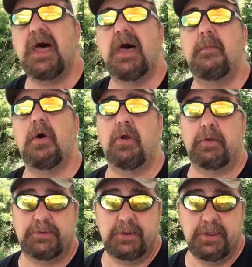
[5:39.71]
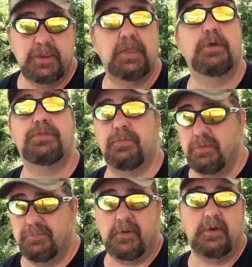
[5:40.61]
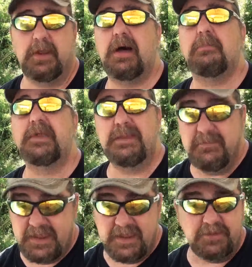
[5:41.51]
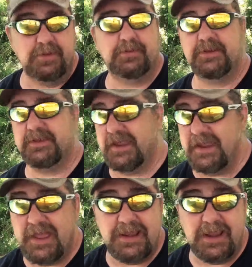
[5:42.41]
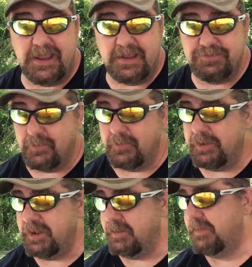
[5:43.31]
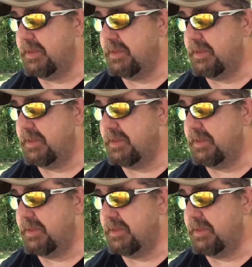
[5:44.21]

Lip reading: I'm art. GhostWolfArt. I'll be me until the day I die. Sure do.